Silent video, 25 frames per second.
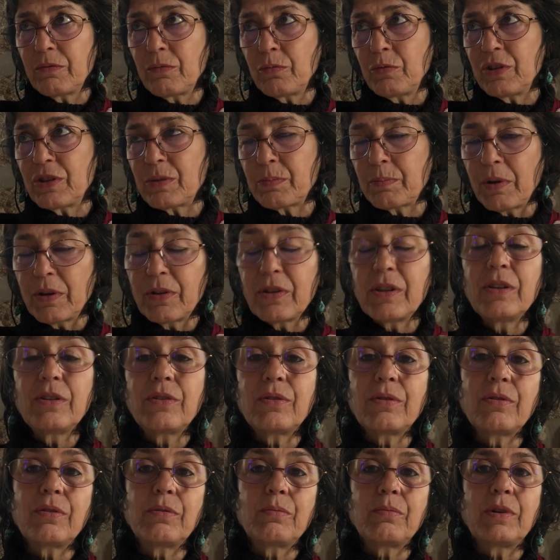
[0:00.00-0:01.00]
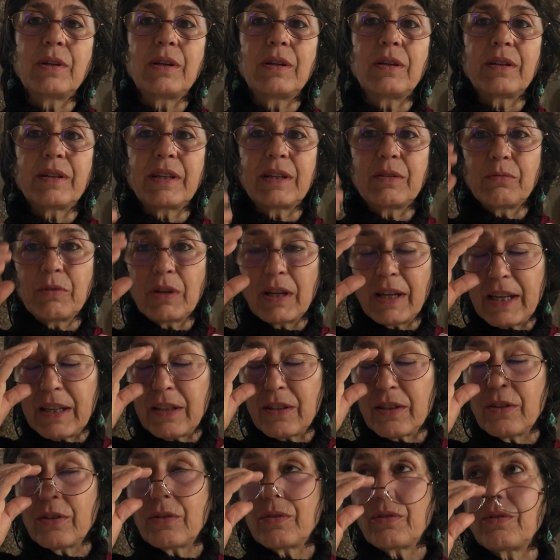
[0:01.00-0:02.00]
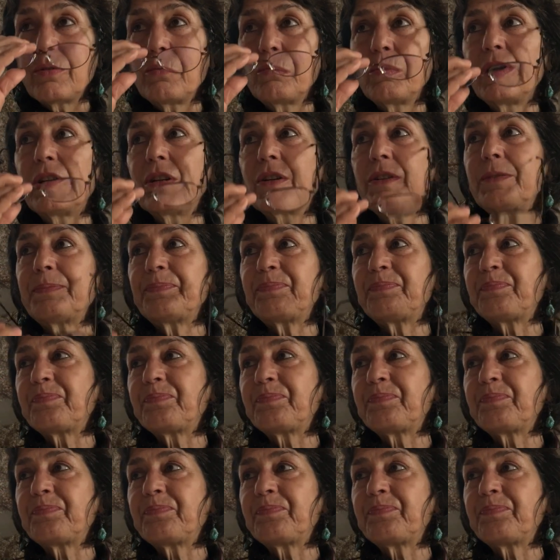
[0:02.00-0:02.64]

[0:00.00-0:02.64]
responding to the world and relating to the world